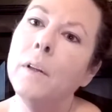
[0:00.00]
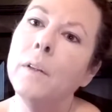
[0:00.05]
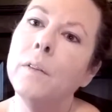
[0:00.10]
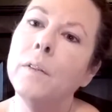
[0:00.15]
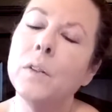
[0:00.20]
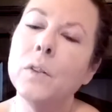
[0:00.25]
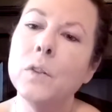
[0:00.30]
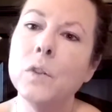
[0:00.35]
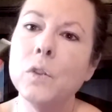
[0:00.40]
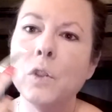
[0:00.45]

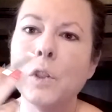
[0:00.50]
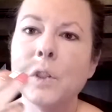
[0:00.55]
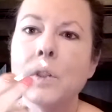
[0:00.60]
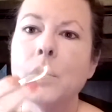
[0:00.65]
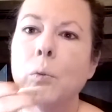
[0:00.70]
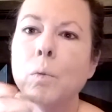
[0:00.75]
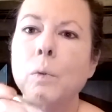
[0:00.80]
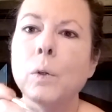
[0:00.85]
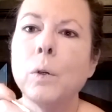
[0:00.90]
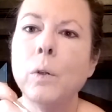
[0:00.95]
This is just
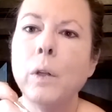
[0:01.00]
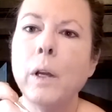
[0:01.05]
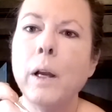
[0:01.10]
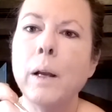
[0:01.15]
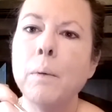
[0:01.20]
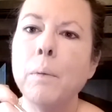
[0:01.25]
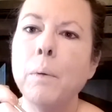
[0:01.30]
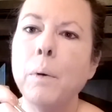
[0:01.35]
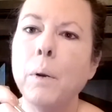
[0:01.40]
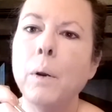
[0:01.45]
a
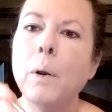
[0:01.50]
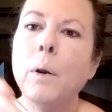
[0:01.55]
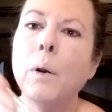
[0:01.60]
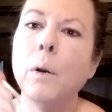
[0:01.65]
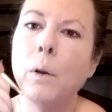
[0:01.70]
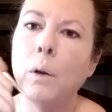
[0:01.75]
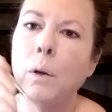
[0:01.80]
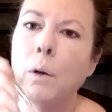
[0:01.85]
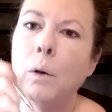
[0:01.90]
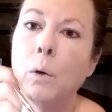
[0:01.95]
roll-off
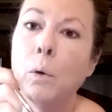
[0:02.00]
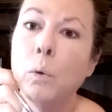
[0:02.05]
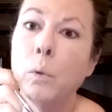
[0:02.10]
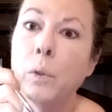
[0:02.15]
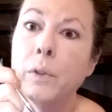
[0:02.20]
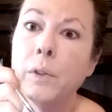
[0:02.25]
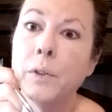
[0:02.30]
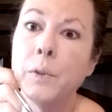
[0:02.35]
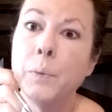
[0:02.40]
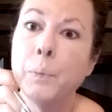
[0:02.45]

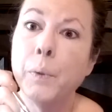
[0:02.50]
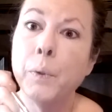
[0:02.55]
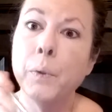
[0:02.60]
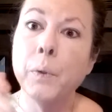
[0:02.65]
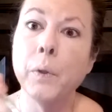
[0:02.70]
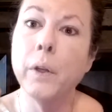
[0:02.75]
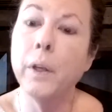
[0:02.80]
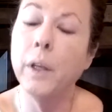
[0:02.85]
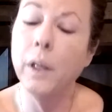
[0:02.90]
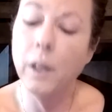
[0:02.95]
with a
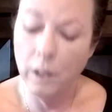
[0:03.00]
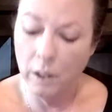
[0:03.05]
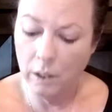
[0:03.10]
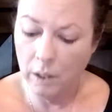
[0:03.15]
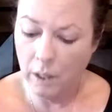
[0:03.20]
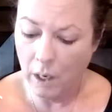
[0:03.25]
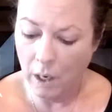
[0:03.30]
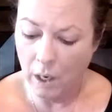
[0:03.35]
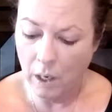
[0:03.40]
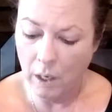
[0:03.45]
spoolie.
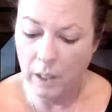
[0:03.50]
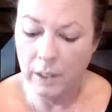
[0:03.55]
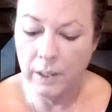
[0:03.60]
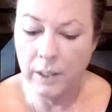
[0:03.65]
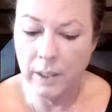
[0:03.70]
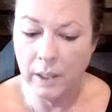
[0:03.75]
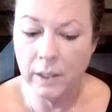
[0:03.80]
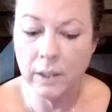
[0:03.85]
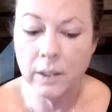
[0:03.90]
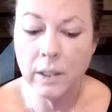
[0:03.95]
It
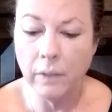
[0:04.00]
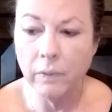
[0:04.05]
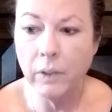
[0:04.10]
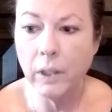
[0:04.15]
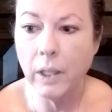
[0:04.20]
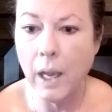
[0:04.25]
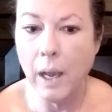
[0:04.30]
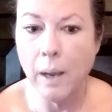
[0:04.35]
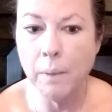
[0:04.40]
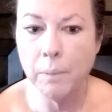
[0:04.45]
does have a
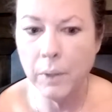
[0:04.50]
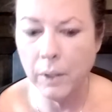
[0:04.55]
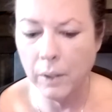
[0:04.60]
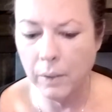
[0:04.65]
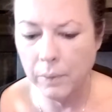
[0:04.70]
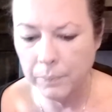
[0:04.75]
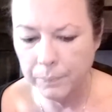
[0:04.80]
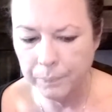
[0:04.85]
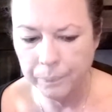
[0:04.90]
cap though.